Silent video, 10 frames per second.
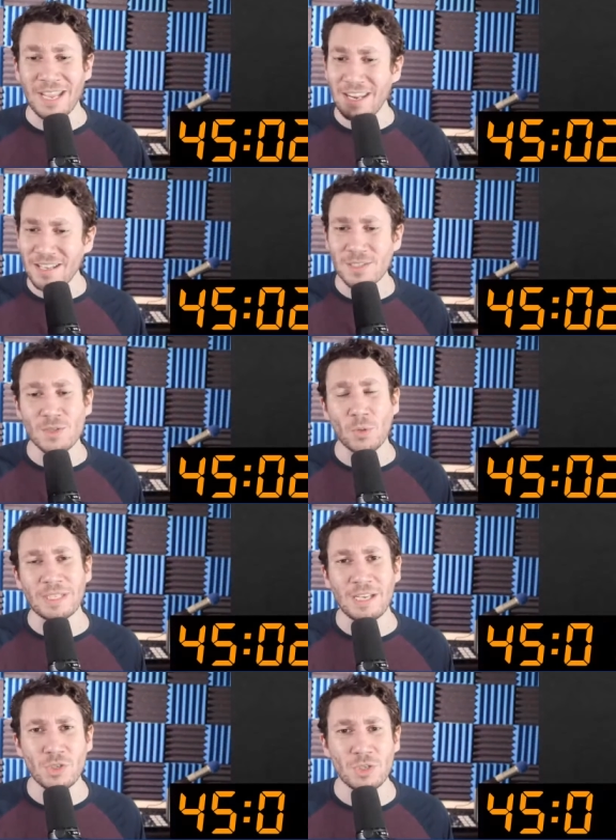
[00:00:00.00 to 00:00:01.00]
Innings is the only
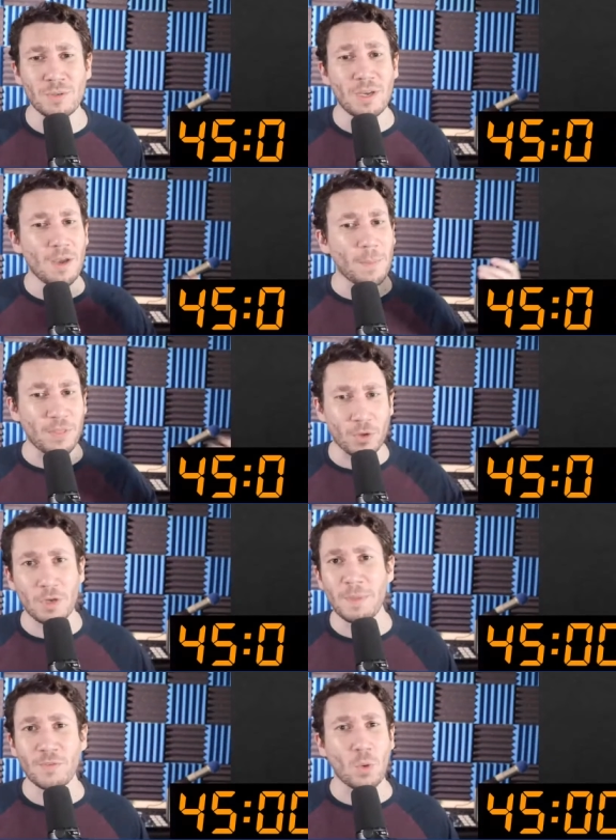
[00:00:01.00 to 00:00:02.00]
issue, but they're going to
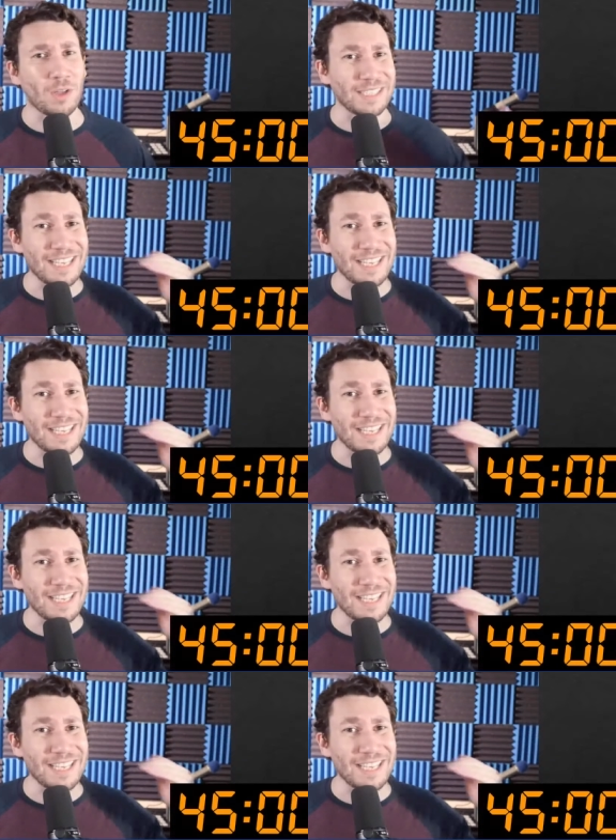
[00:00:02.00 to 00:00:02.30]
be of quality.